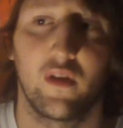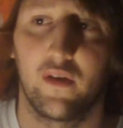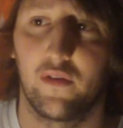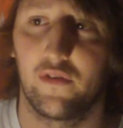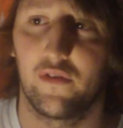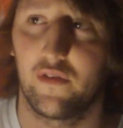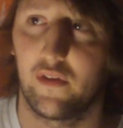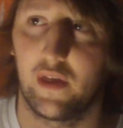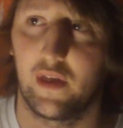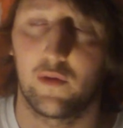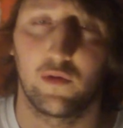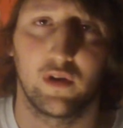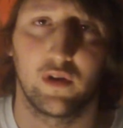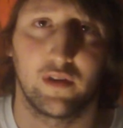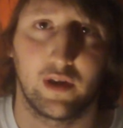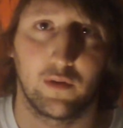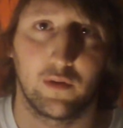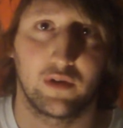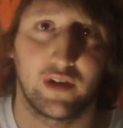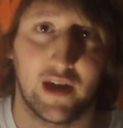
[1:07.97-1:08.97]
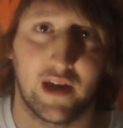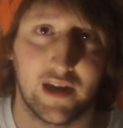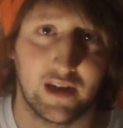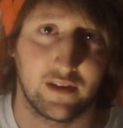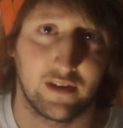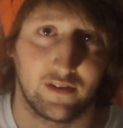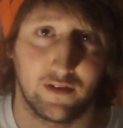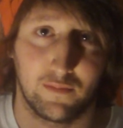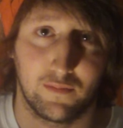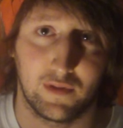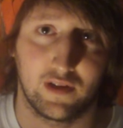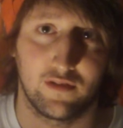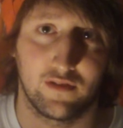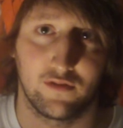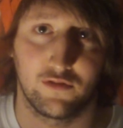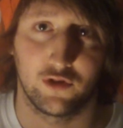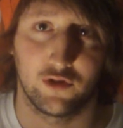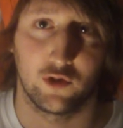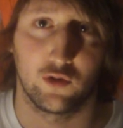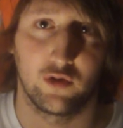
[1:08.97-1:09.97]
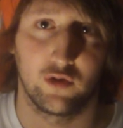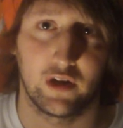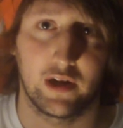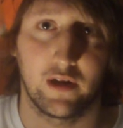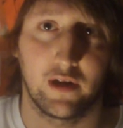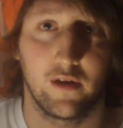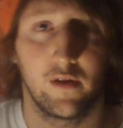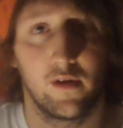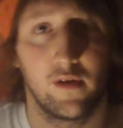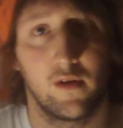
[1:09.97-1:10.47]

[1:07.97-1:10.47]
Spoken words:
And so they were taking this piece of jewellery